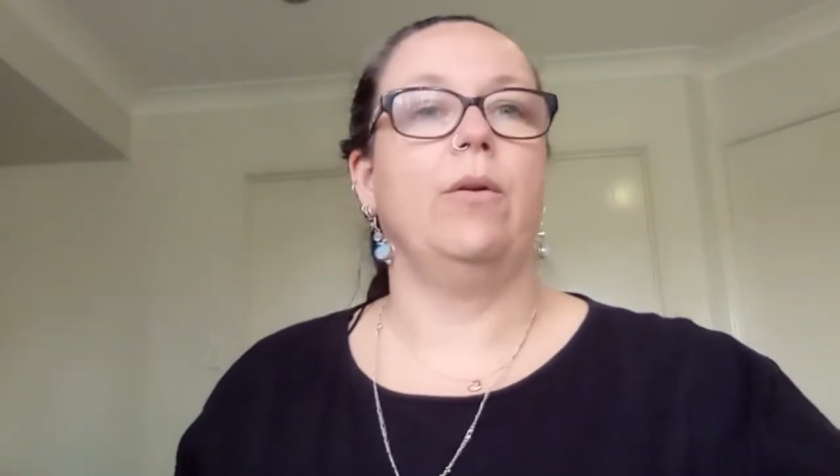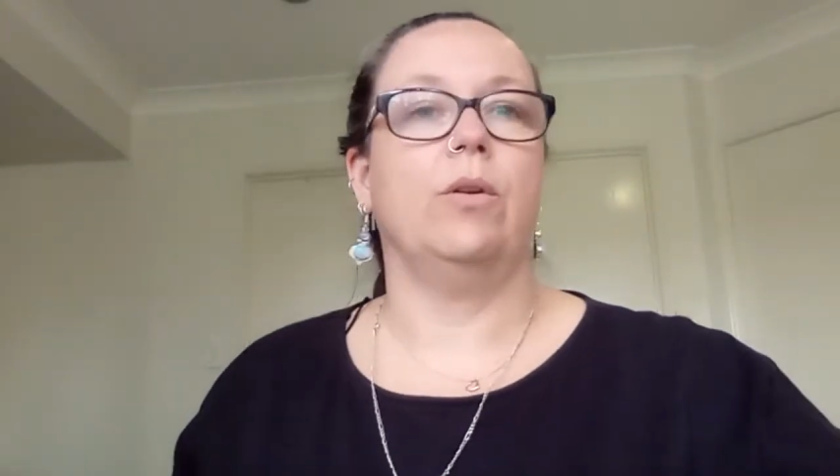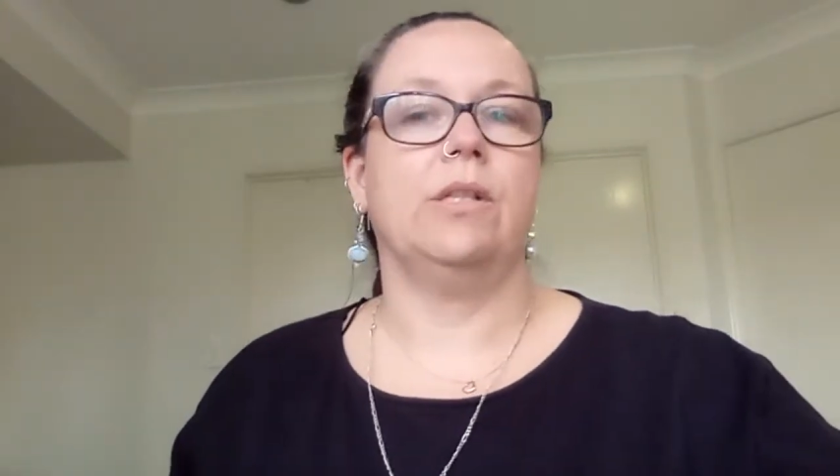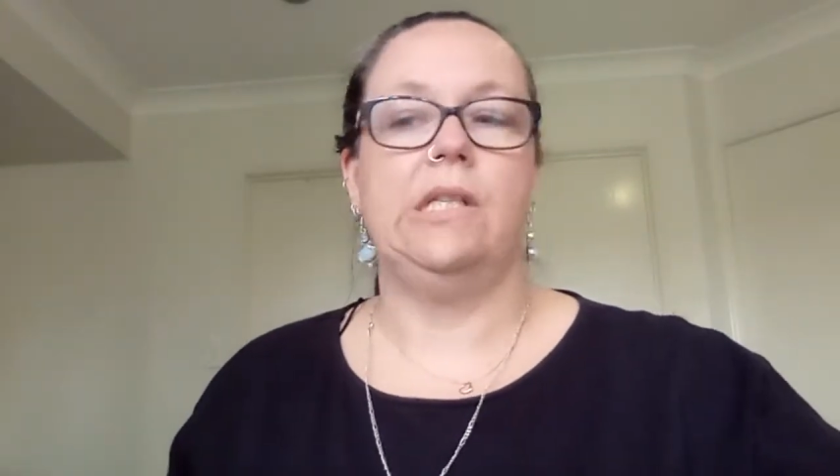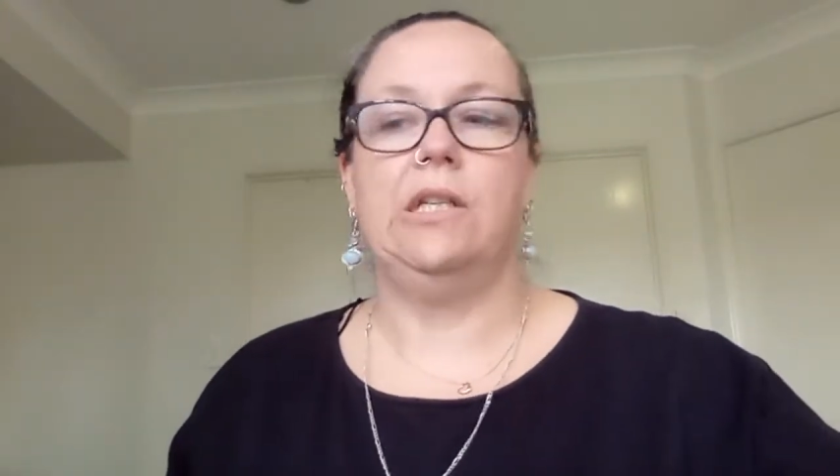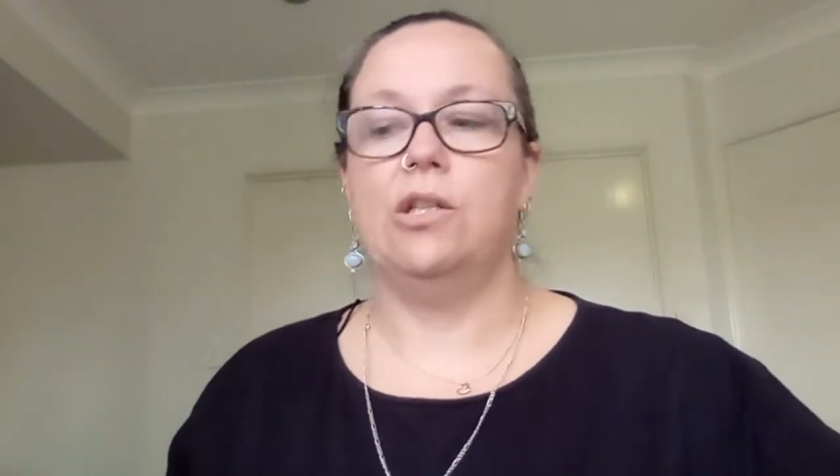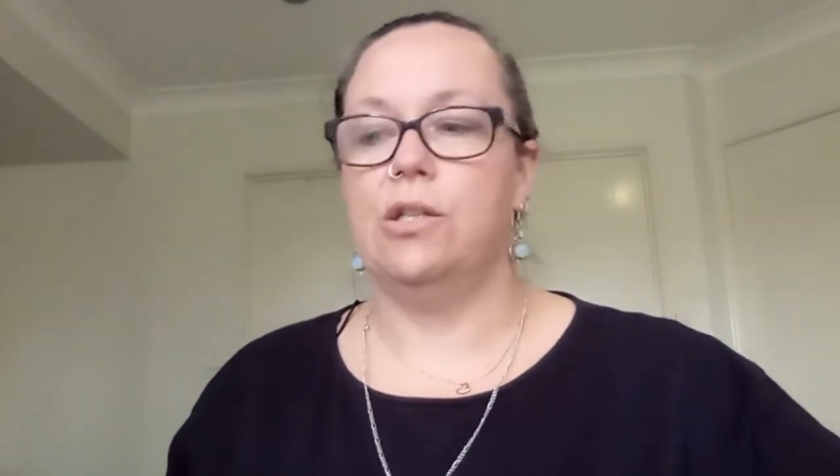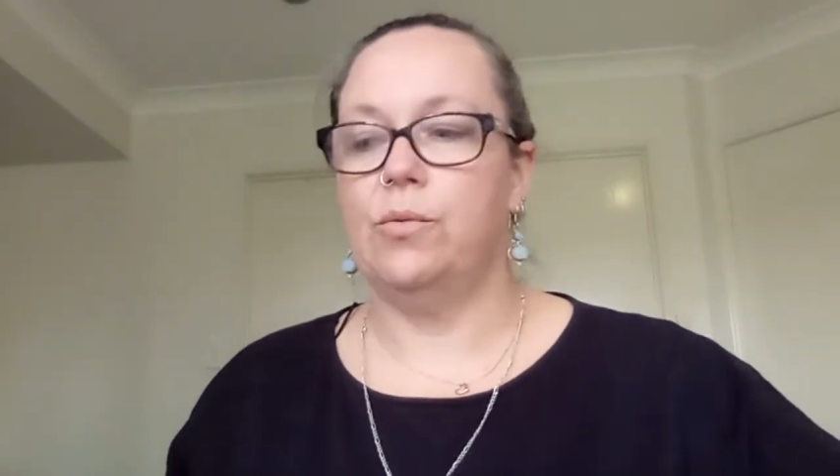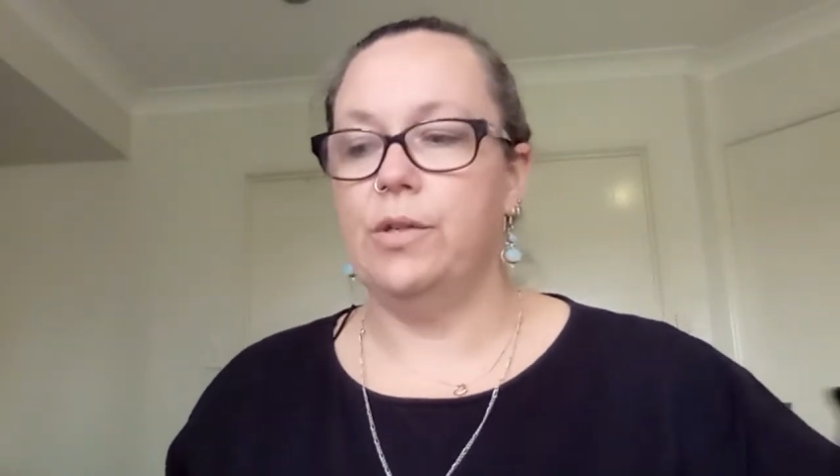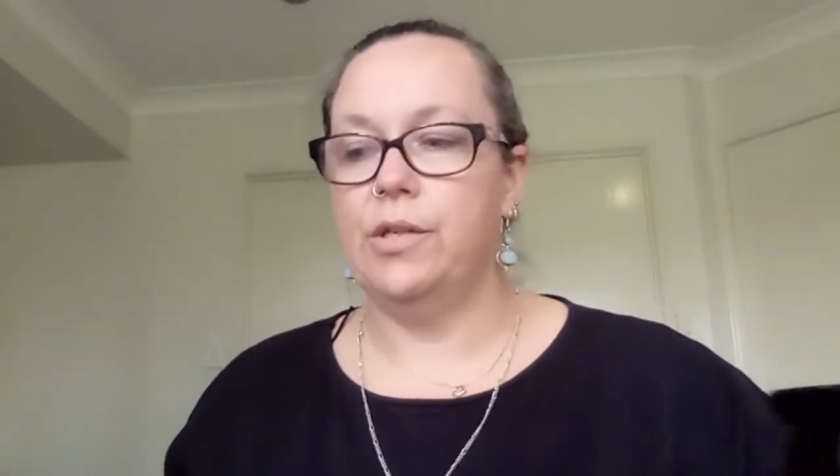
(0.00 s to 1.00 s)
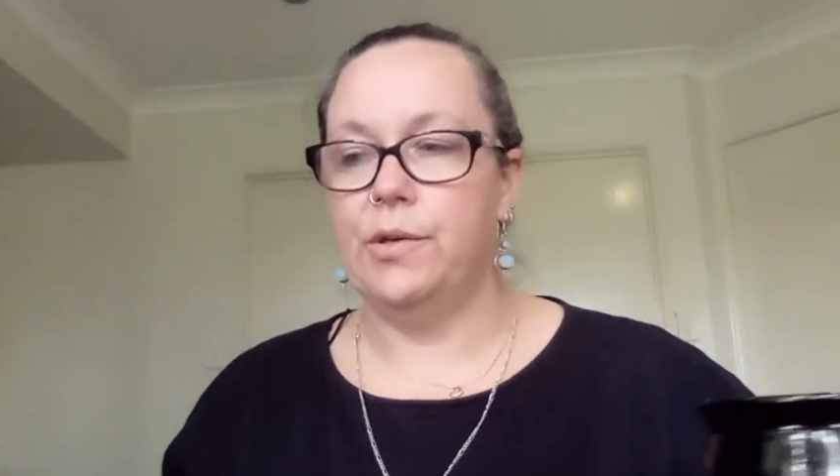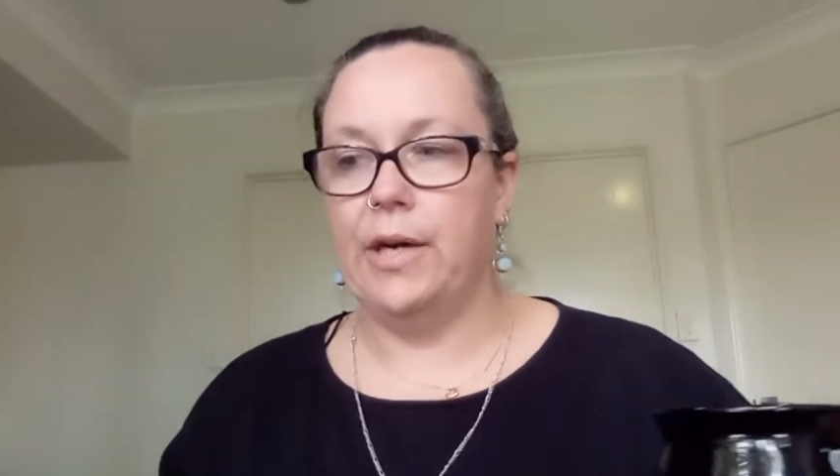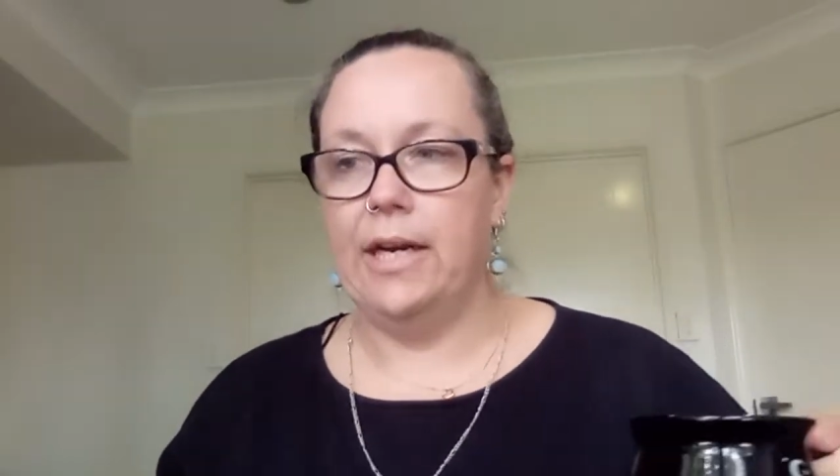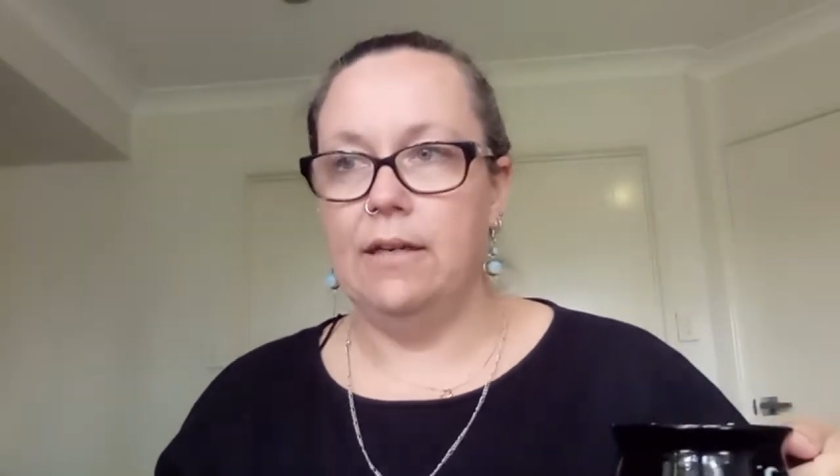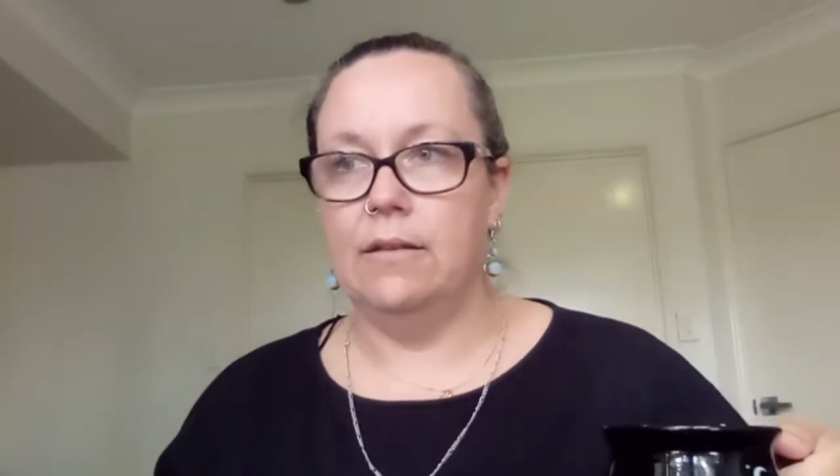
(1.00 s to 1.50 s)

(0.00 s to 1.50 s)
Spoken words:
Cross Stitches retreat